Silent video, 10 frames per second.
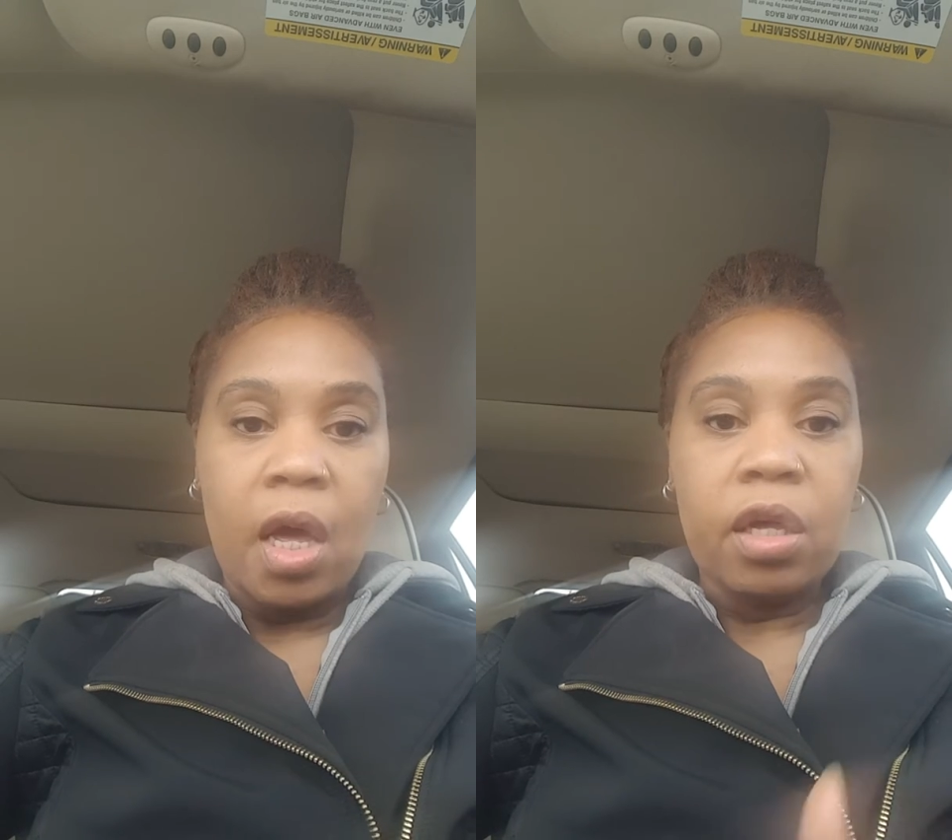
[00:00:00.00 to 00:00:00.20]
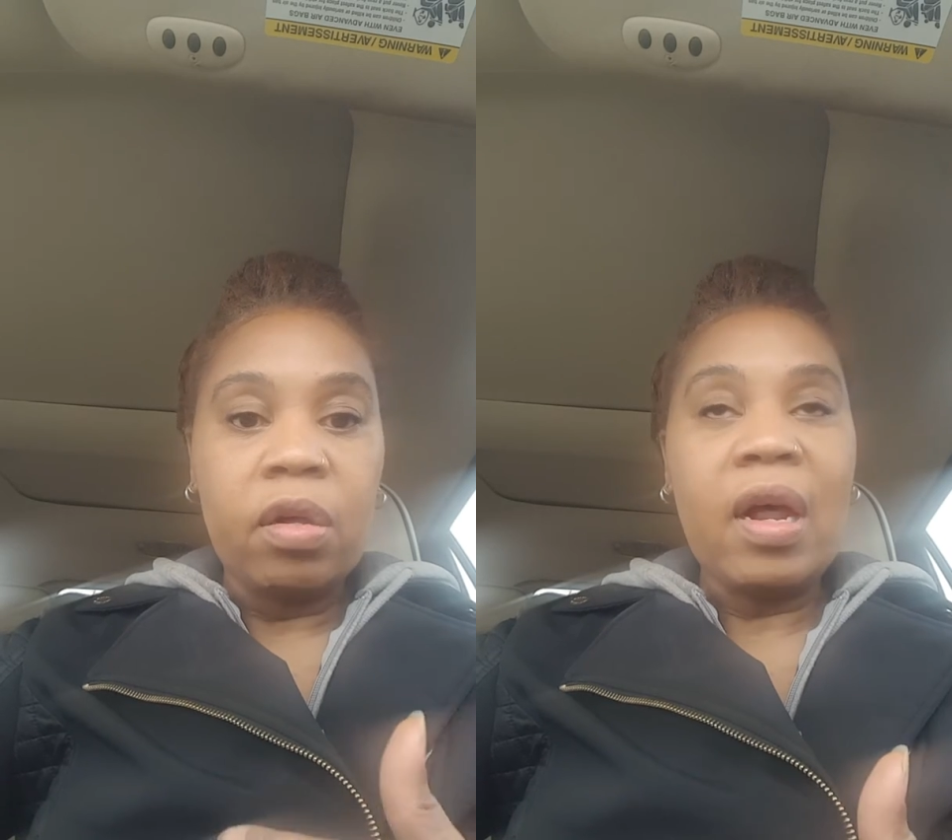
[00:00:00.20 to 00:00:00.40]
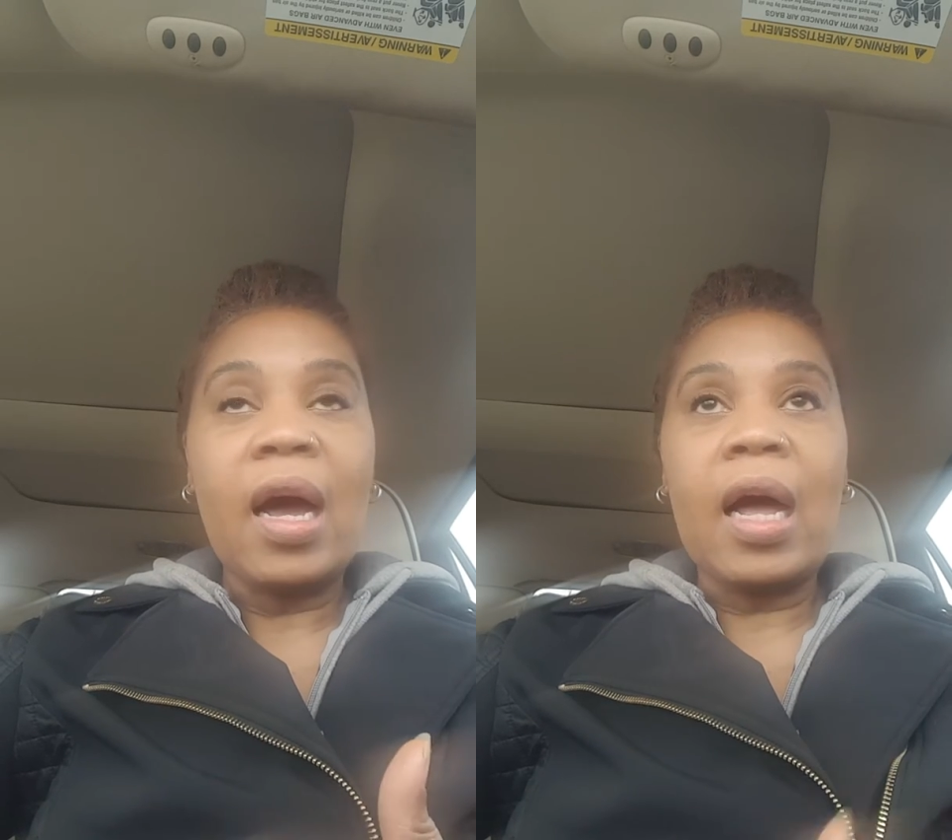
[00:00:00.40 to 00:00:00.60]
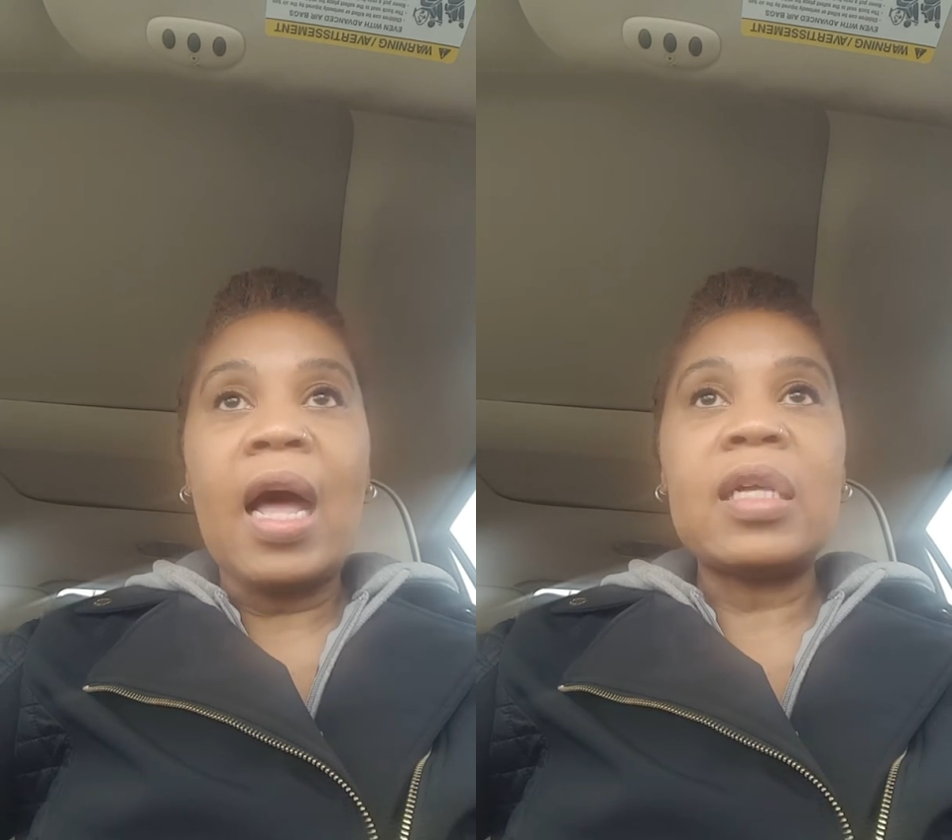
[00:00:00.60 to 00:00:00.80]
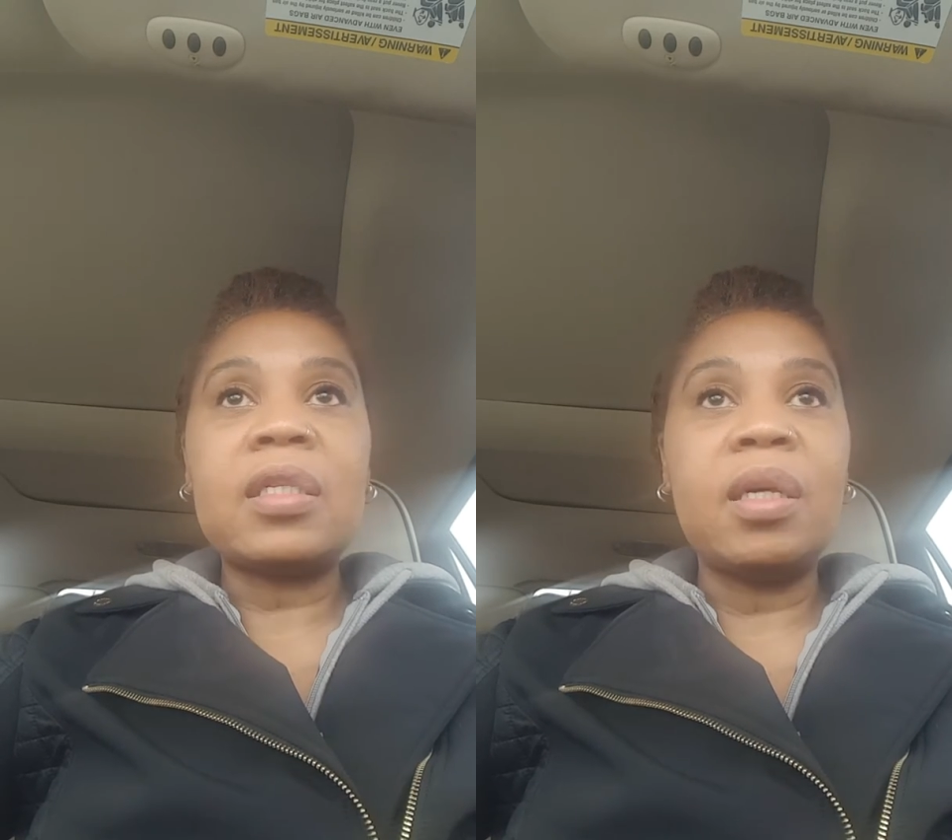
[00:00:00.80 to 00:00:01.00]
You're not
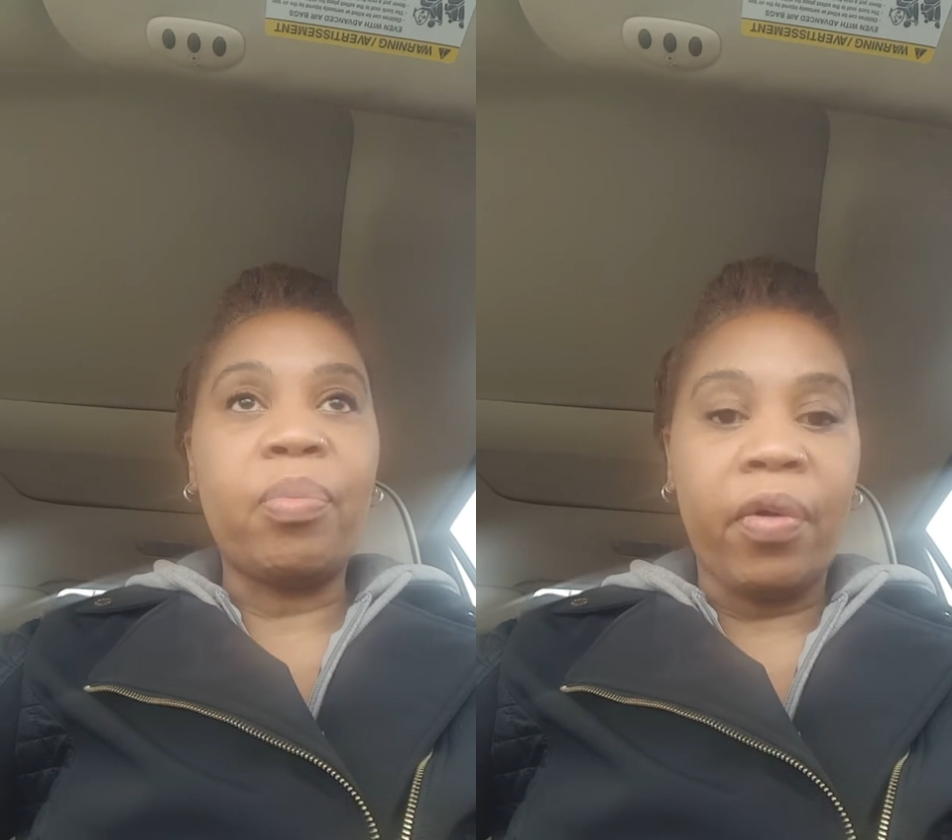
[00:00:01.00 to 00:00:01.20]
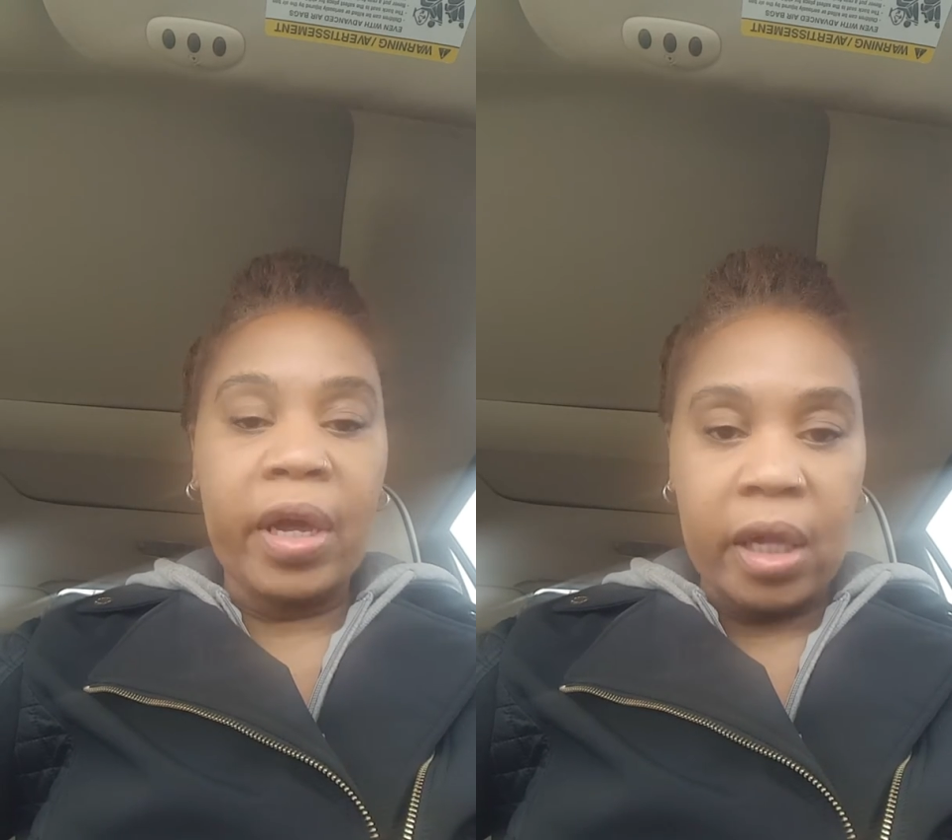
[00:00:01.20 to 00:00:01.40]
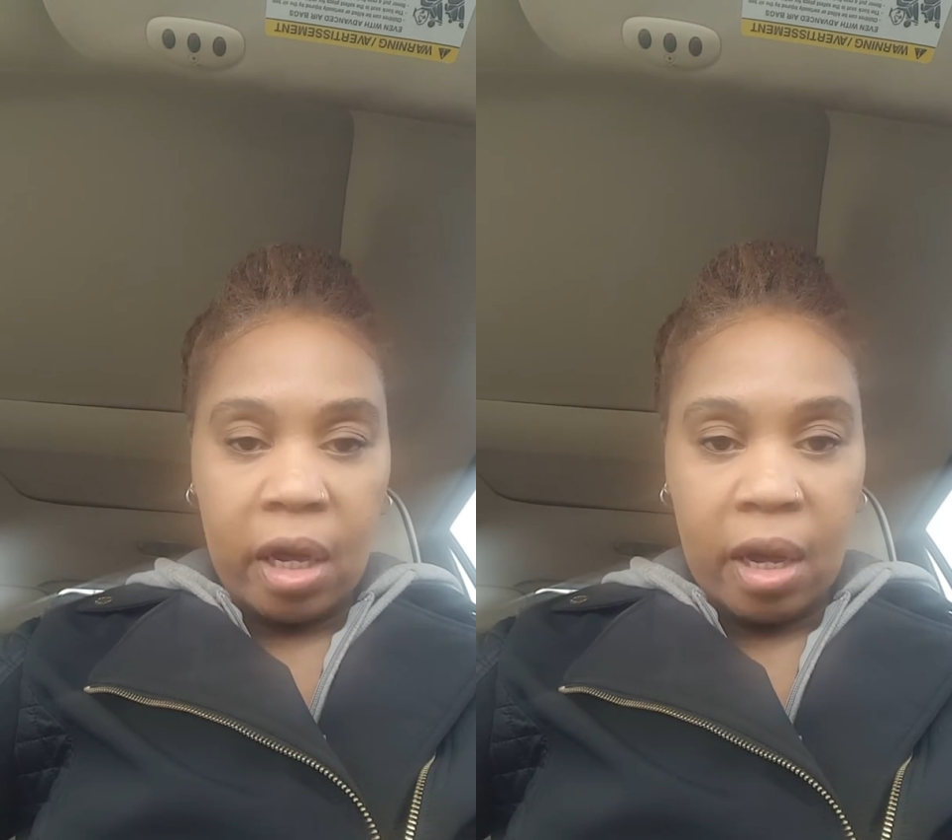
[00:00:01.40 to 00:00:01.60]
constantly bringing